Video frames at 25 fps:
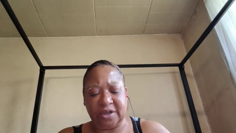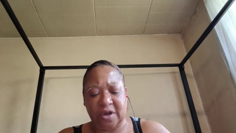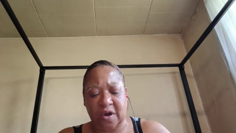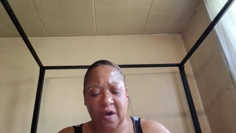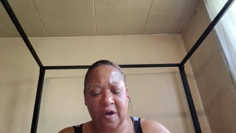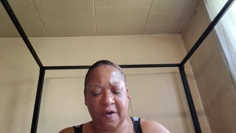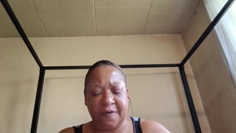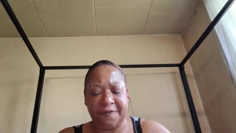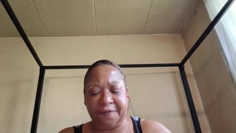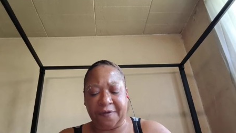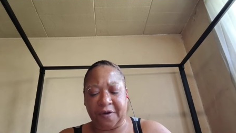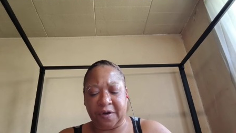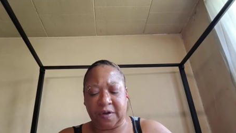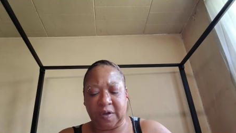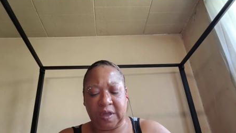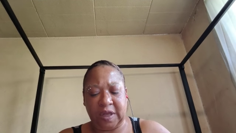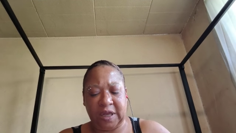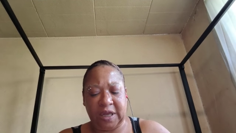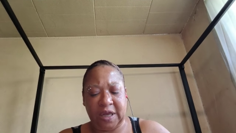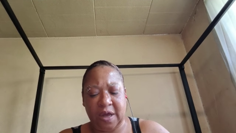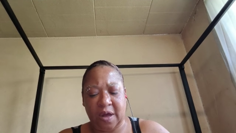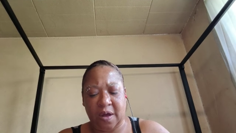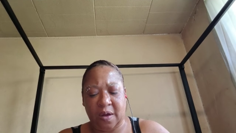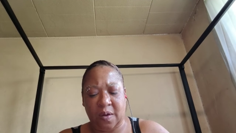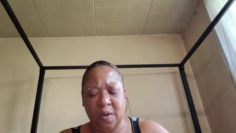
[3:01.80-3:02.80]
are for
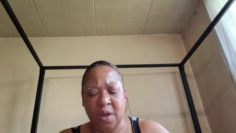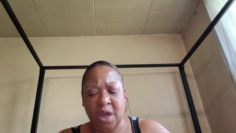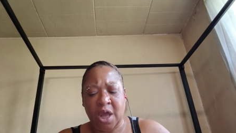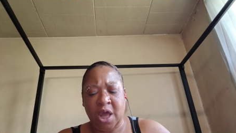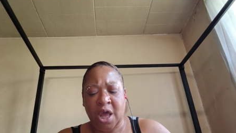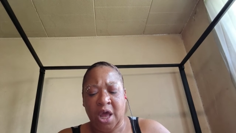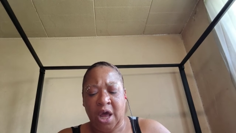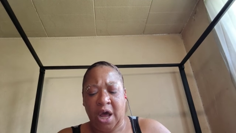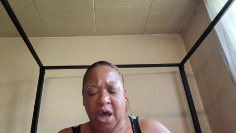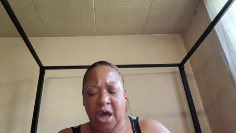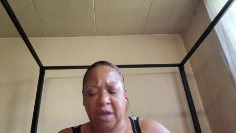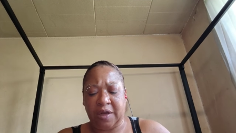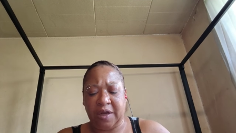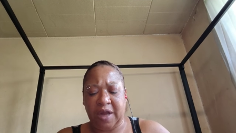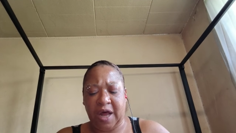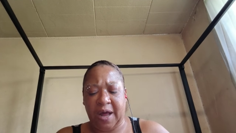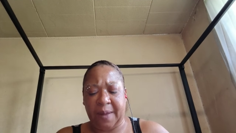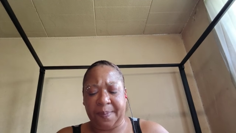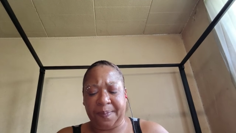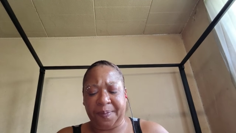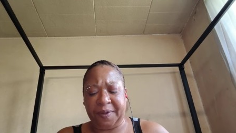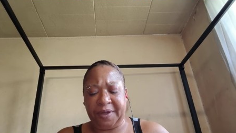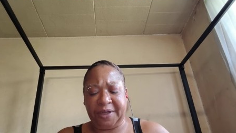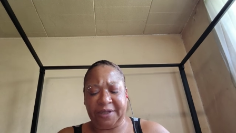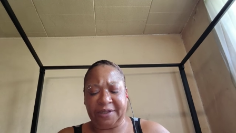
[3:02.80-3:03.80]
Leo?
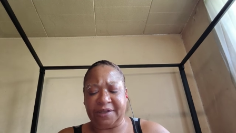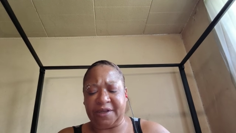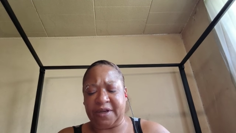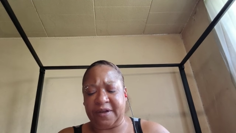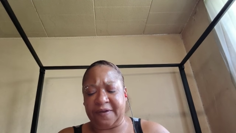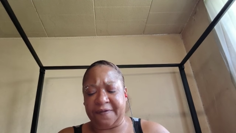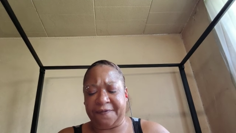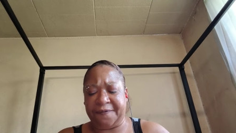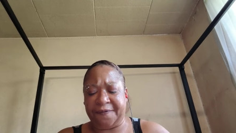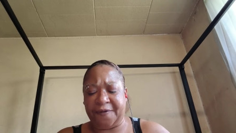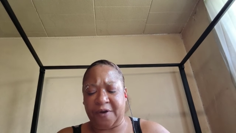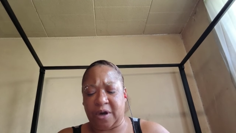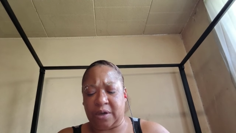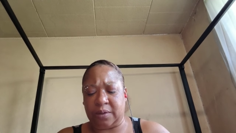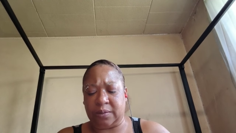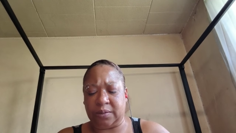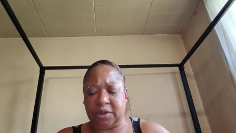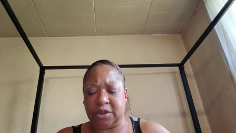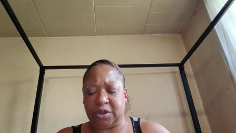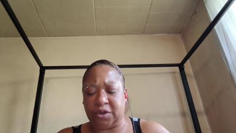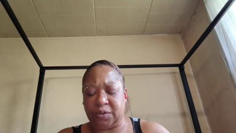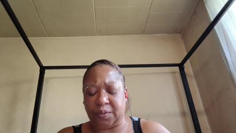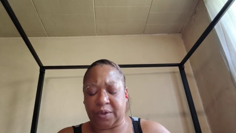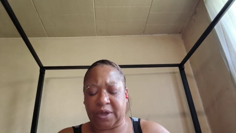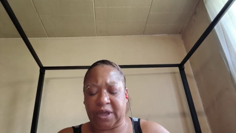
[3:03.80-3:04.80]
Allah, please confirm the
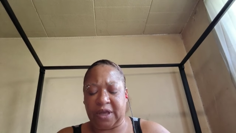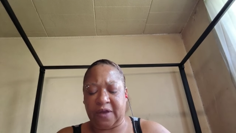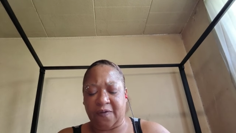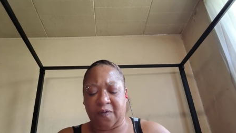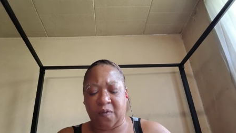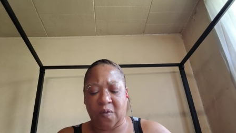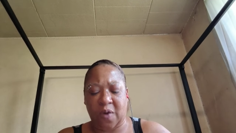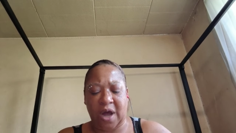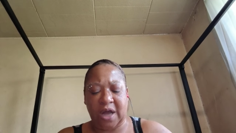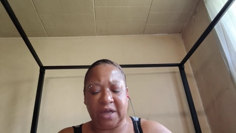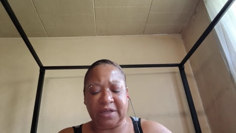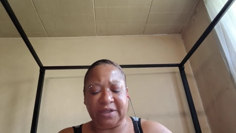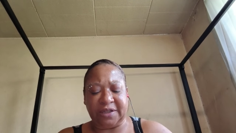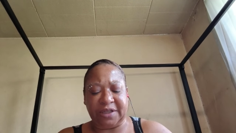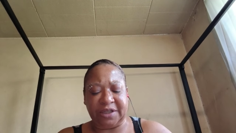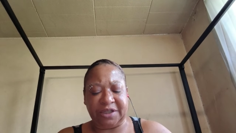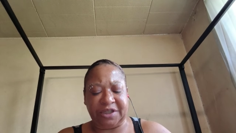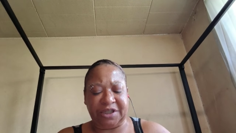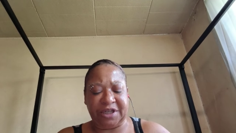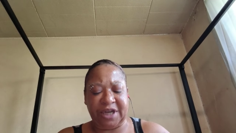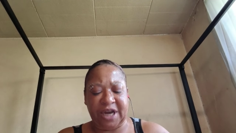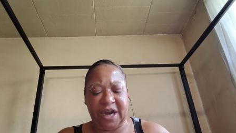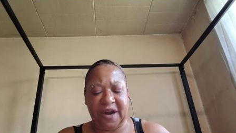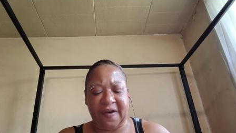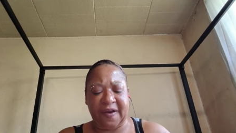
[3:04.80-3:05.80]
Three of Wands, the
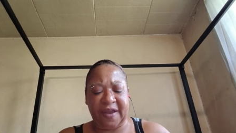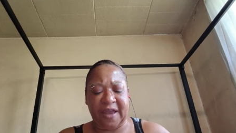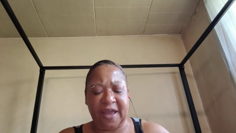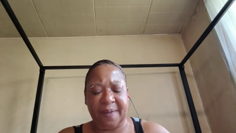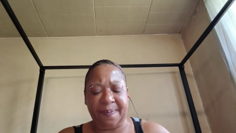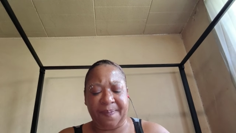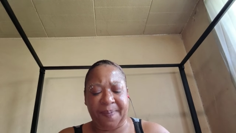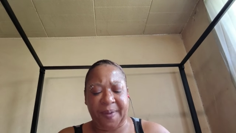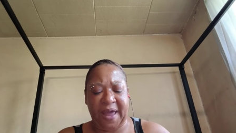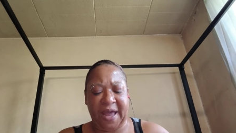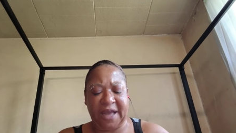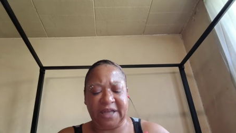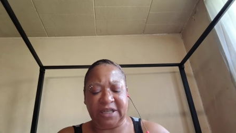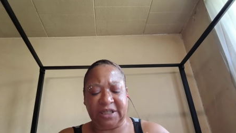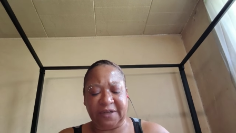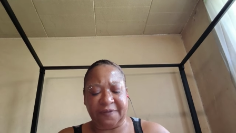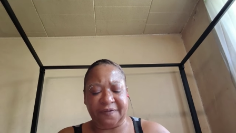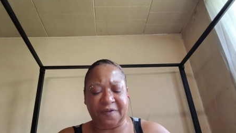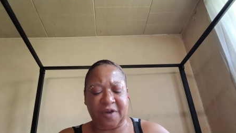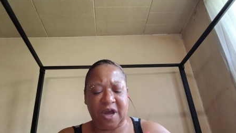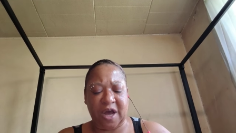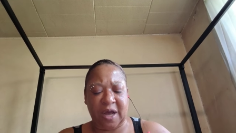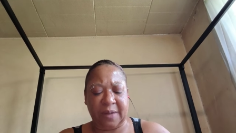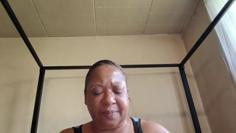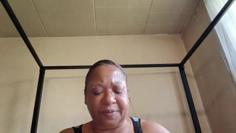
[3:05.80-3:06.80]
Chariot, Page of
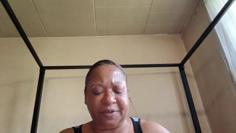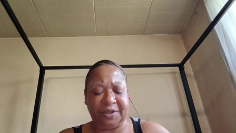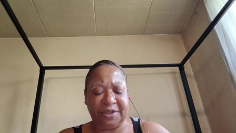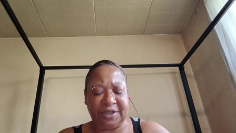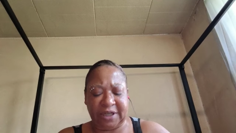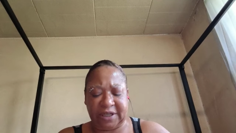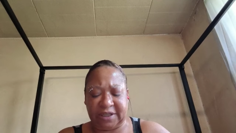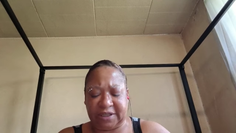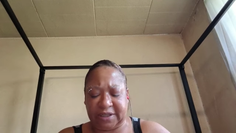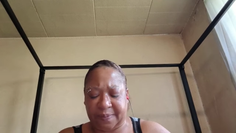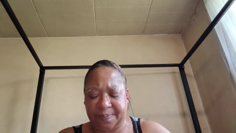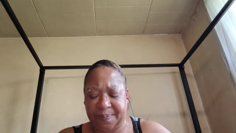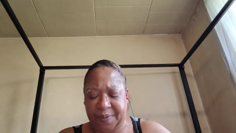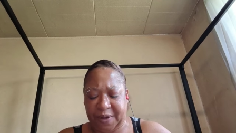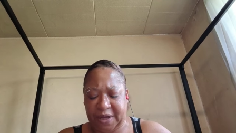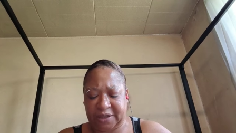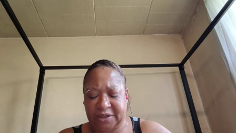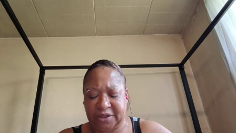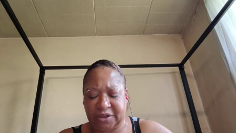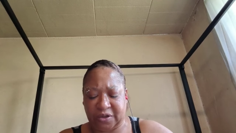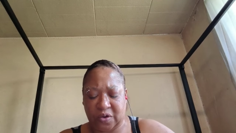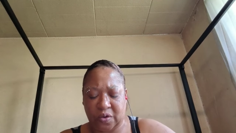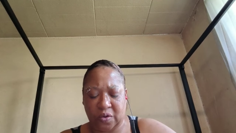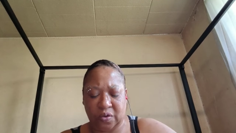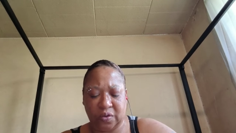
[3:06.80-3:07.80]
Cups, Six of
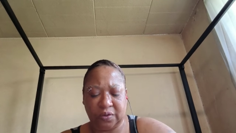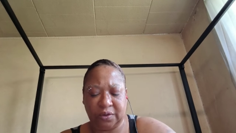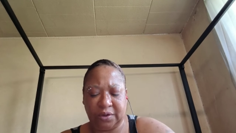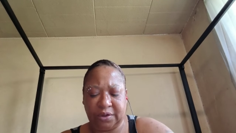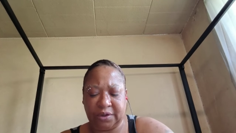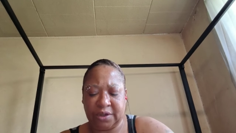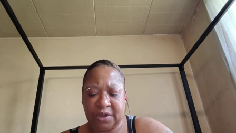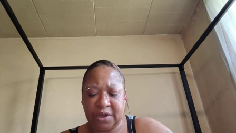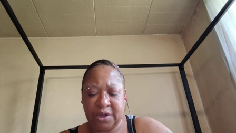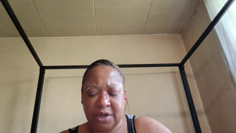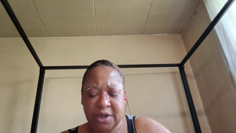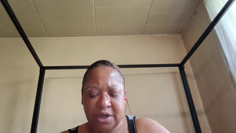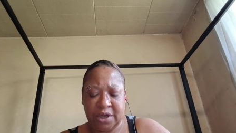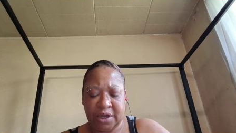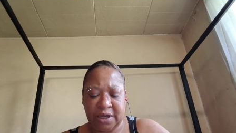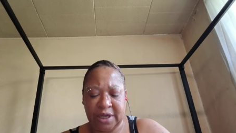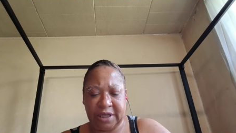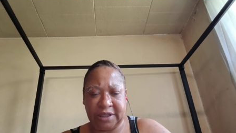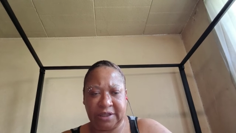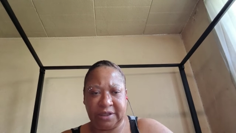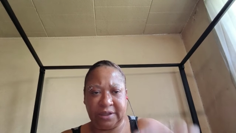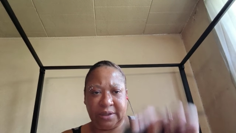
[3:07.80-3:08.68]
Pentacles. Get